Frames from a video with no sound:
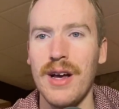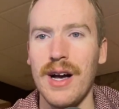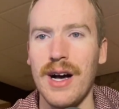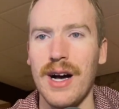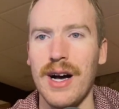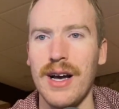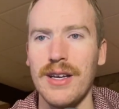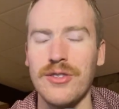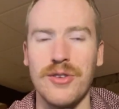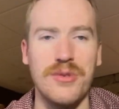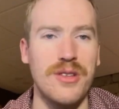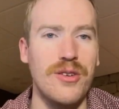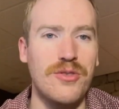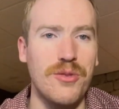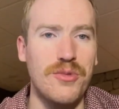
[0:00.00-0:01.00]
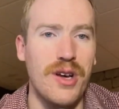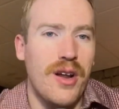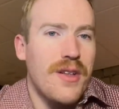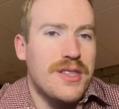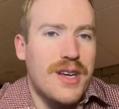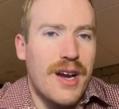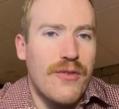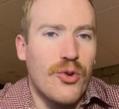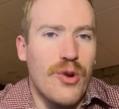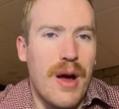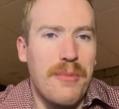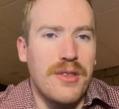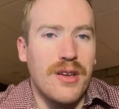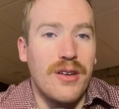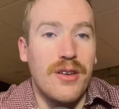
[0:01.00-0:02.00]
In terms of the YouTube channel, that's kind of a
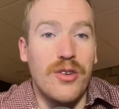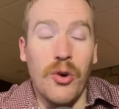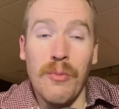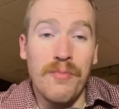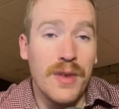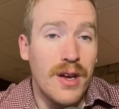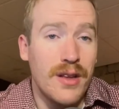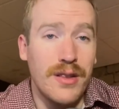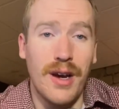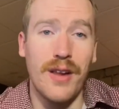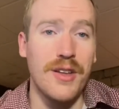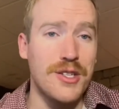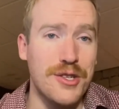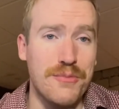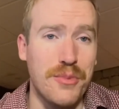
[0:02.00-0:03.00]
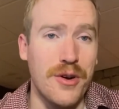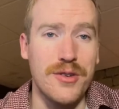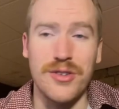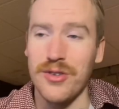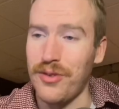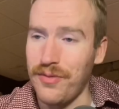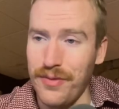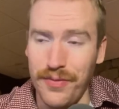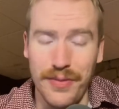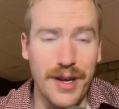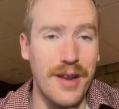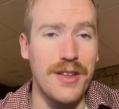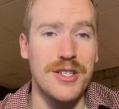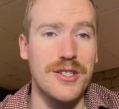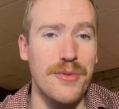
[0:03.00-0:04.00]
crappy thing to do. None of this is personal.
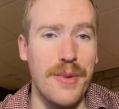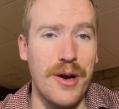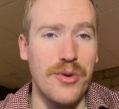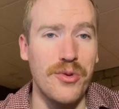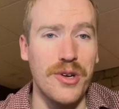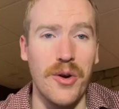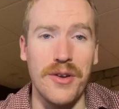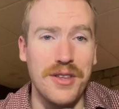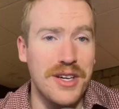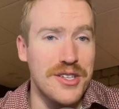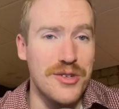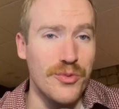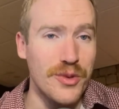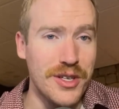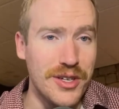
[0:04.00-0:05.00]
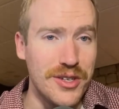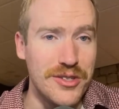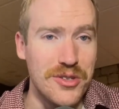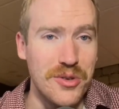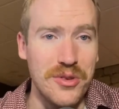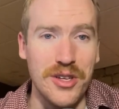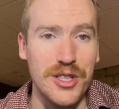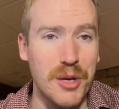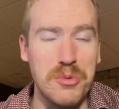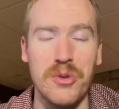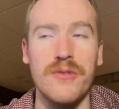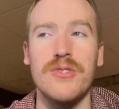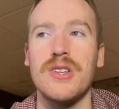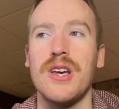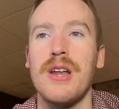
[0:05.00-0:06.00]
None of this is about Ugo. I think he's a really good dude. The clips
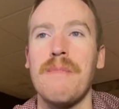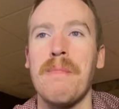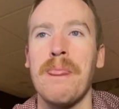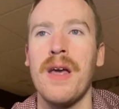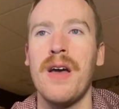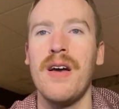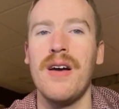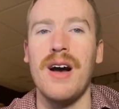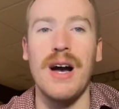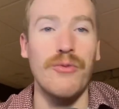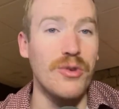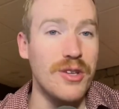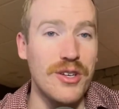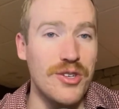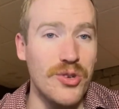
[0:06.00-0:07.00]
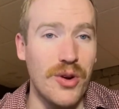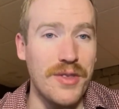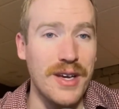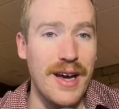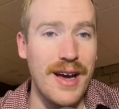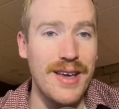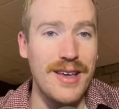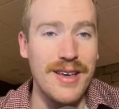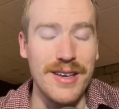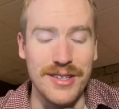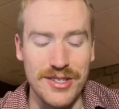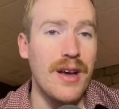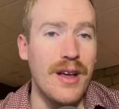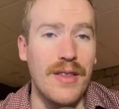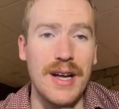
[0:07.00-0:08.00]
we've seen, I've really enjoyed the guy he
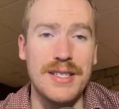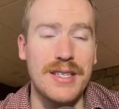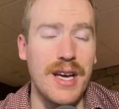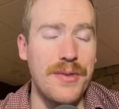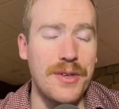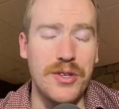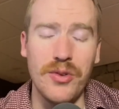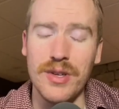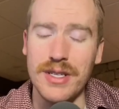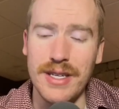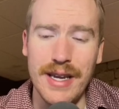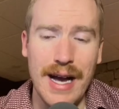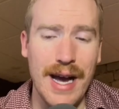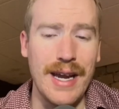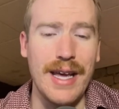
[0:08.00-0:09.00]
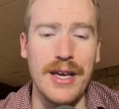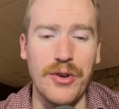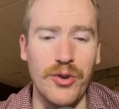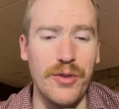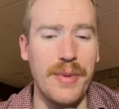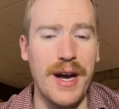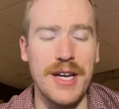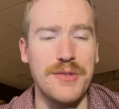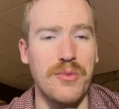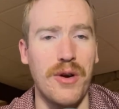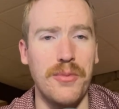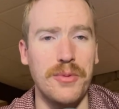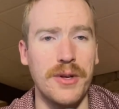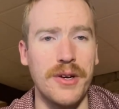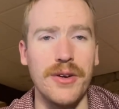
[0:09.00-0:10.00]
is. That said, the dude is not a good basketball
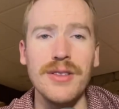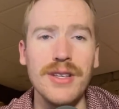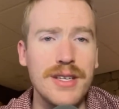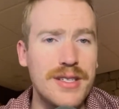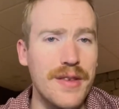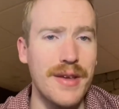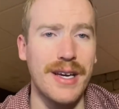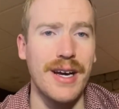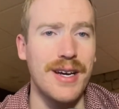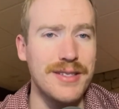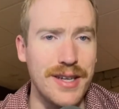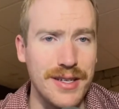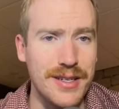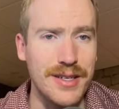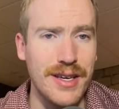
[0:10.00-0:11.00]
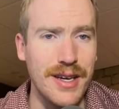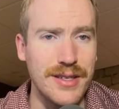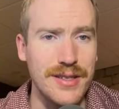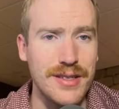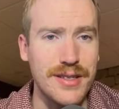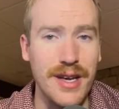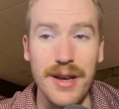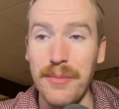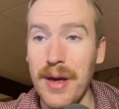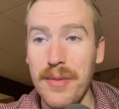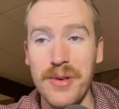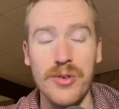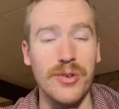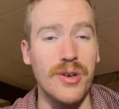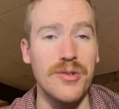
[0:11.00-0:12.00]
player, at least in the context of Kansas State.
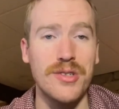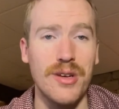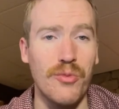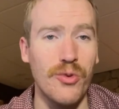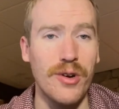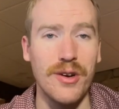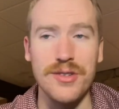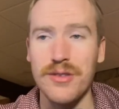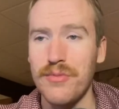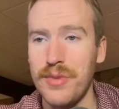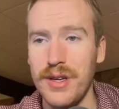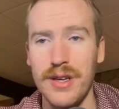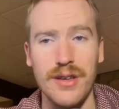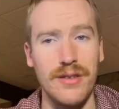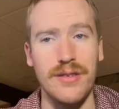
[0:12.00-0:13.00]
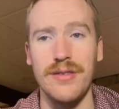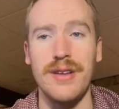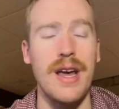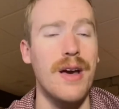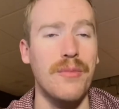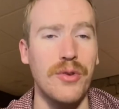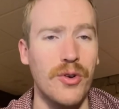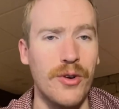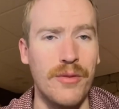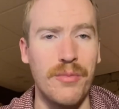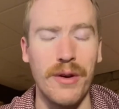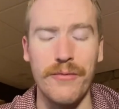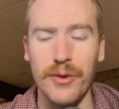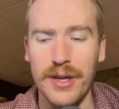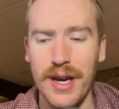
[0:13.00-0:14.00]
Maybe he'll go somewhere else and be damn good.
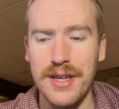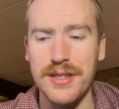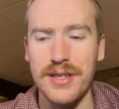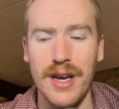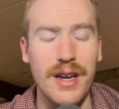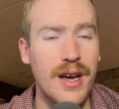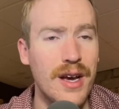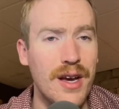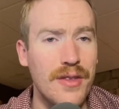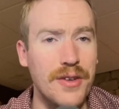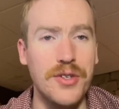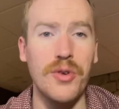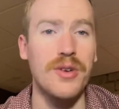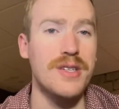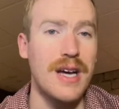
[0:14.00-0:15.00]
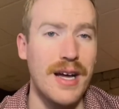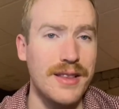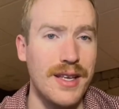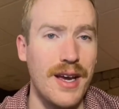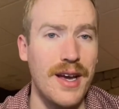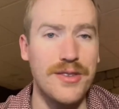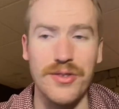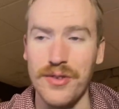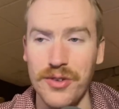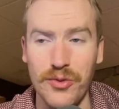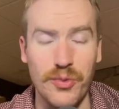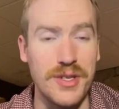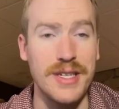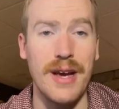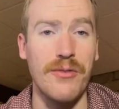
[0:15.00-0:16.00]
But for K-State, the dude is not the answer. The dude
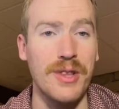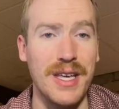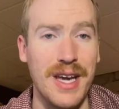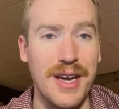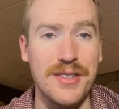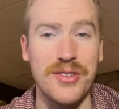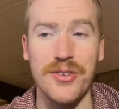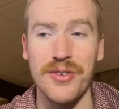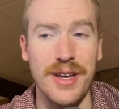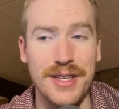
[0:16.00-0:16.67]
was never the answer.